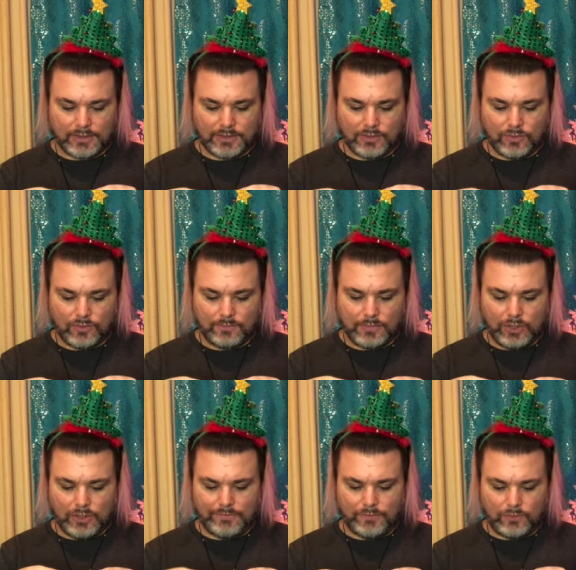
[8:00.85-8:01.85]
So
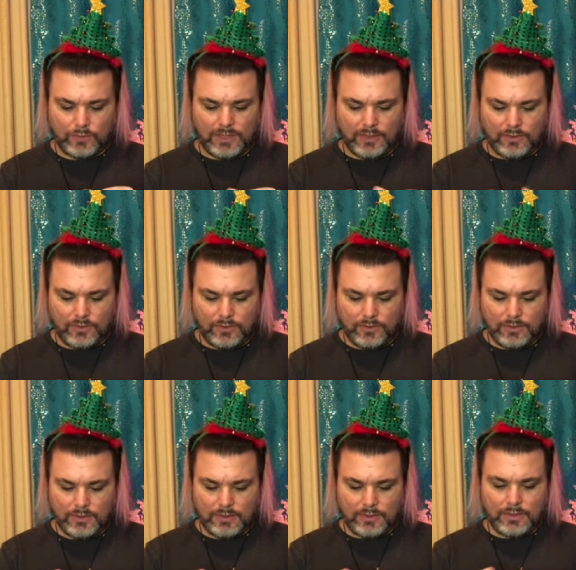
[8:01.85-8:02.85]
Beauty for Real.
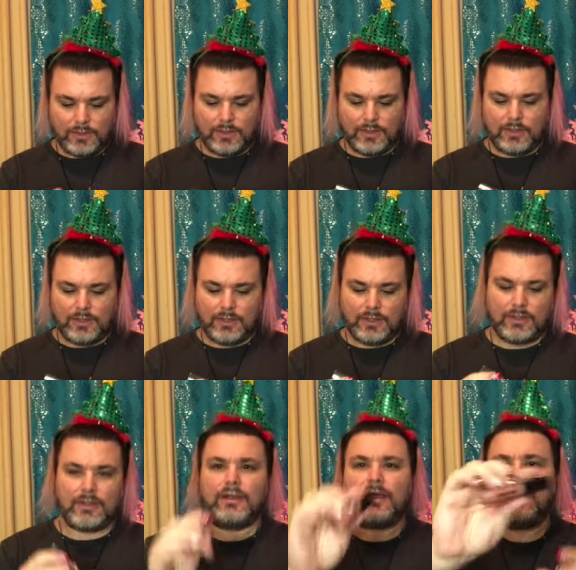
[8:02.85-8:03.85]

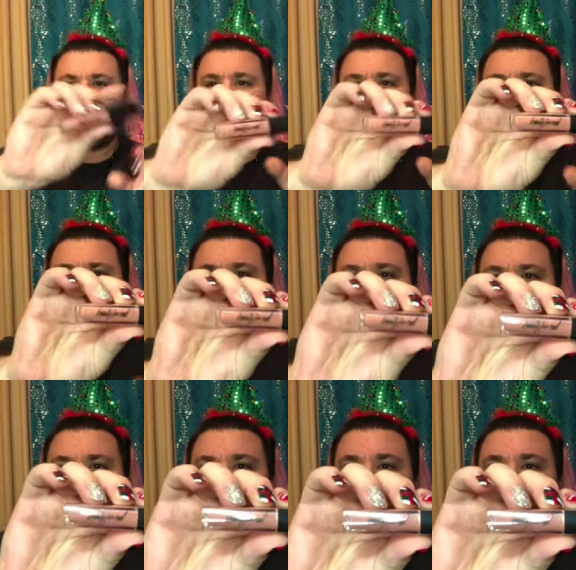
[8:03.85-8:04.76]
And